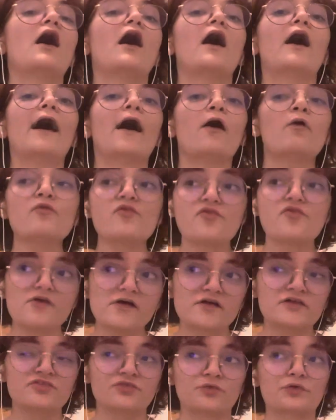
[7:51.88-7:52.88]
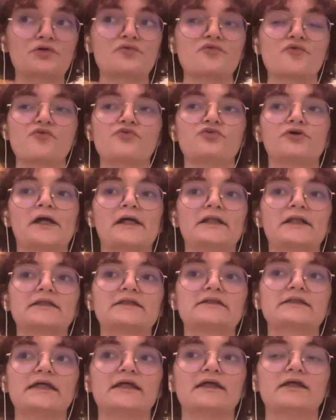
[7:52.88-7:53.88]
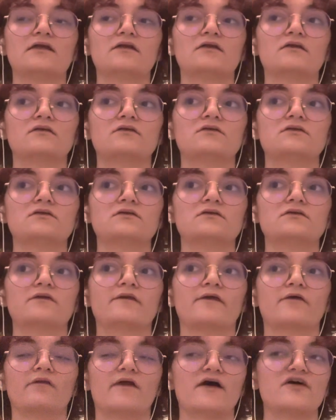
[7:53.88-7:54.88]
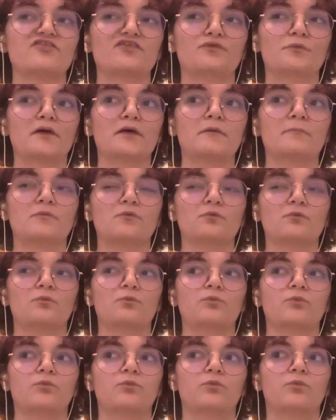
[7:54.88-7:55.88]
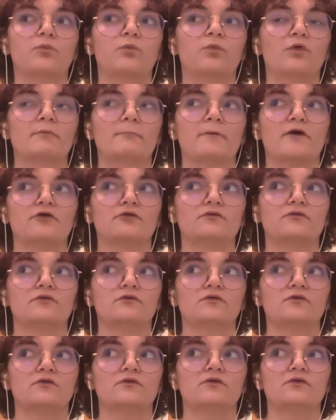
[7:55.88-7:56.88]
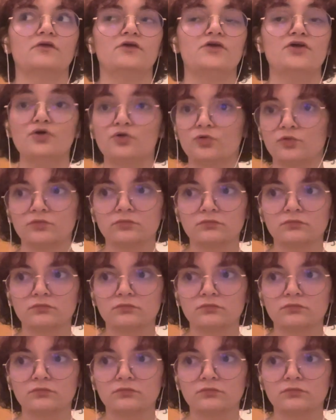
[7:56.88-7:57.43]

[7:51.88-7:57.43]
outside forces trying to take their life away. But what about you?